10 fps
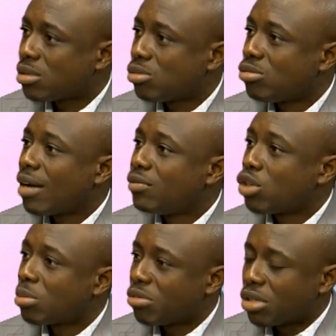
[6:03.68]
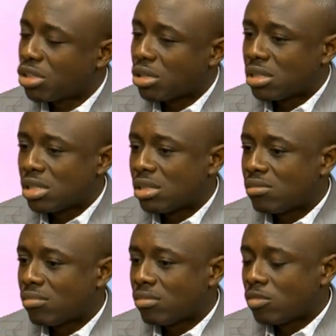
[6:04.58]
drive job creation in the,
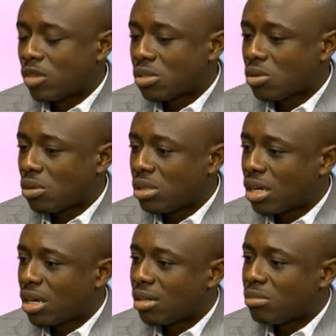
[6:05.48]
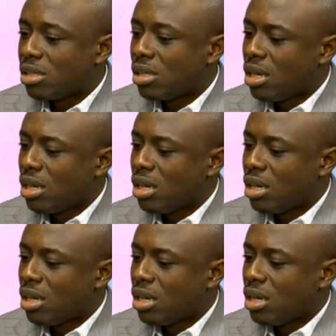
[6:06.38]
in the economy.